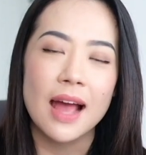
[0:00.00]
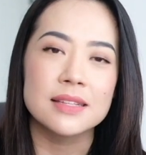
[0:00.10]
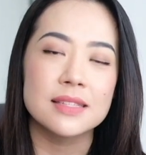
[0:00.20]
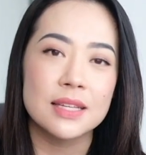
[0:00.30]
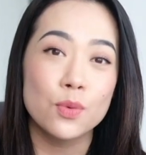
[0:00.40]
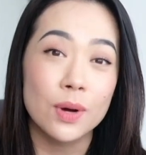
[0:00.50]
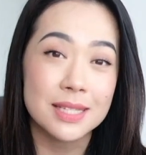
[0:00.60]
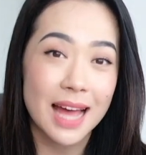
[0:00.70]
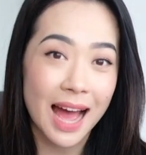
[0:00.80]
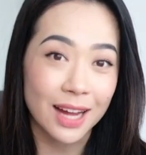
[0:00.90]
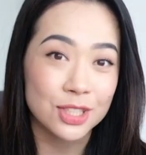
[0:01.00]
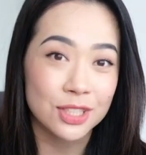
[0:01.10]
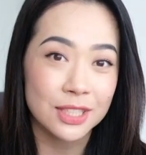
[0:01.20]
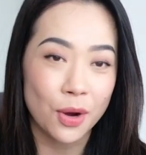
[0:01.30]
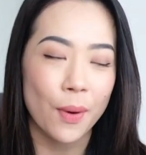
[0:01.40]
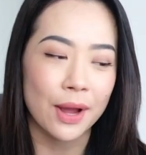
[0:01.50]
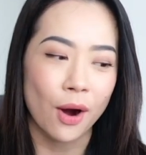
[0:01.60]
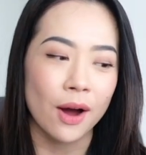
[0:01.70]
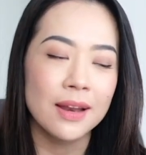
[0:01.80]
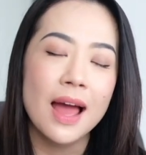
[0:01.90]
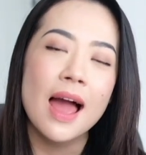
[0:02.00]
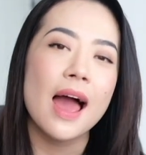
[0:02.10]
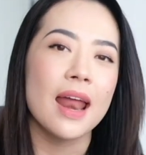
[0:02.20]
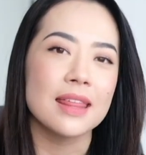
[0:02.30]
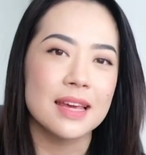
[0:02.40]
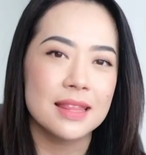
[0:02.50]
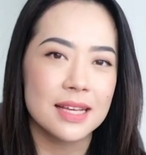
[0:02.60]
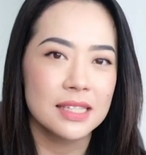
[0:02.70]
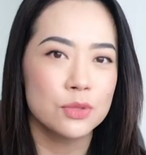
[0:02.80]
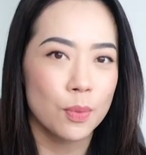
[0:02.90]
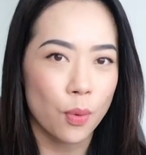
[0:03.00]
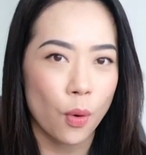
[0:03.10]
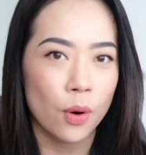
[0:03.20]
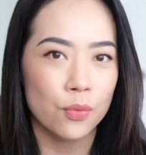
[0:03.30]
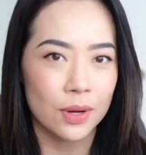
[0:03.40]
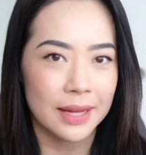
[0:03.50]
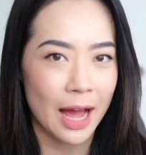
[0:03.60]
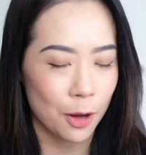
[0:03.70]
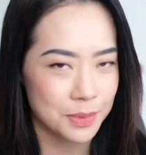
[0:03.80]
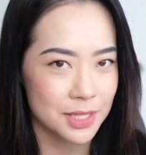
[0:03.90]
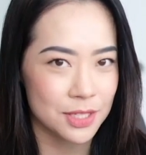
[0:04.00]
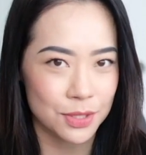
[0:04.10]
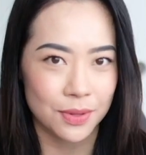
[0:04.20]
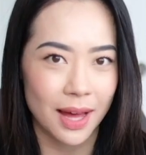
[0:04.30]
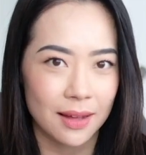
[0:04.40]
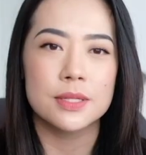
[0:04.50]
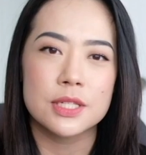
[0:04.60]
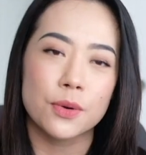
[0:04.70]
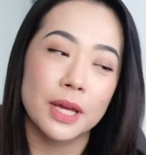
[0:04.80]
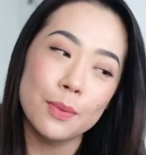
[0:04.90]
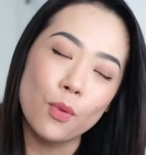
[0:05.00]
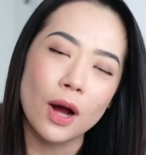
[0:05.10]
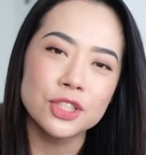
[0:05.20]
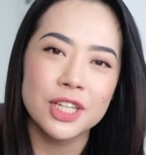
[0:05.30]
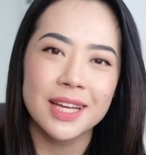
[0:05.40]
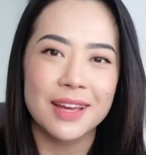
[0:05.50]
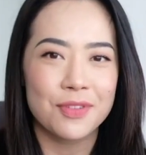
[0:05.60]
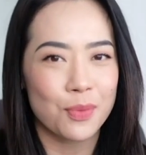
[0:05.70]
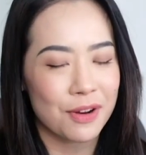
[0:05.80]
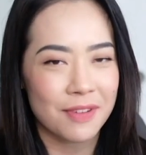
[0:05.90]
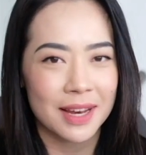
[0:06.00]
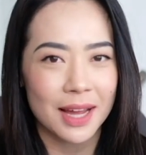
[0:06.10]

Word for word: and see what is actually going on. And I think this report really helps us do that. So keep watching if you want to find